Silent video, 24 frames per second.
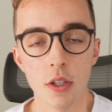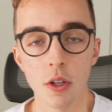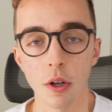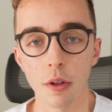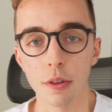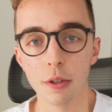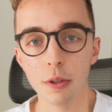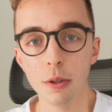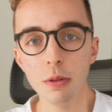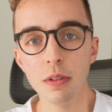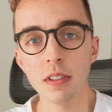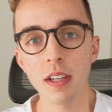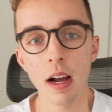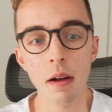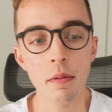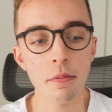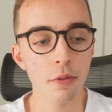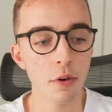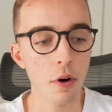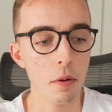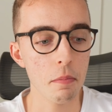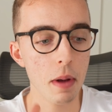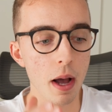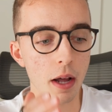So through time
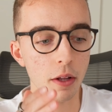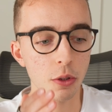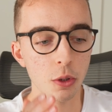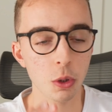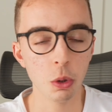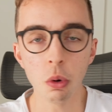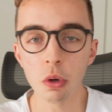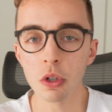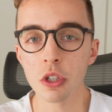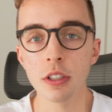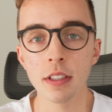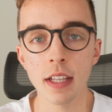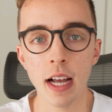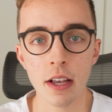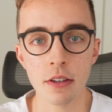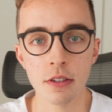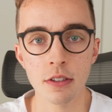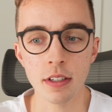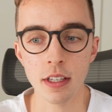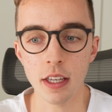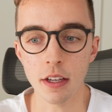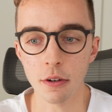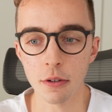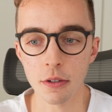for about
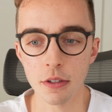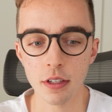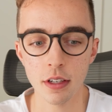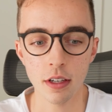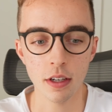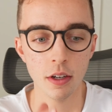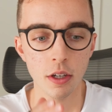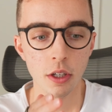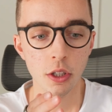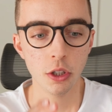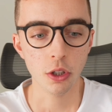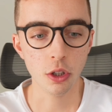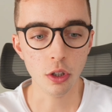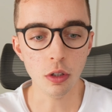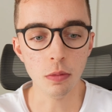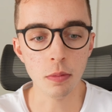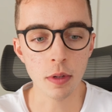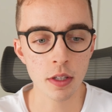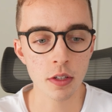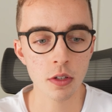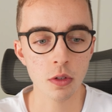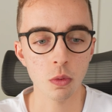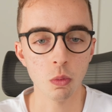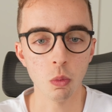200,000 years,
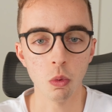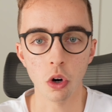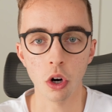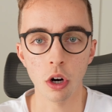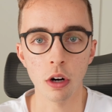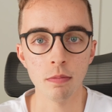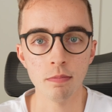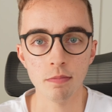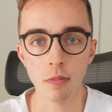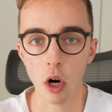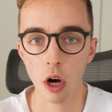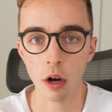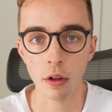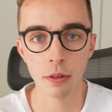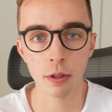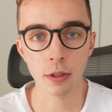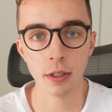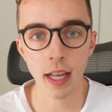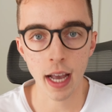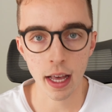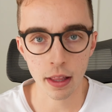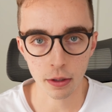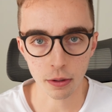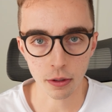humans were
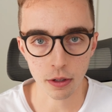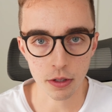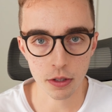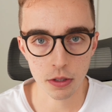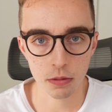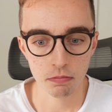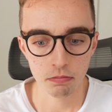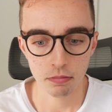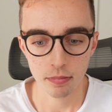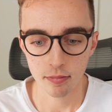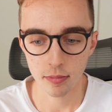hunter-gatherers.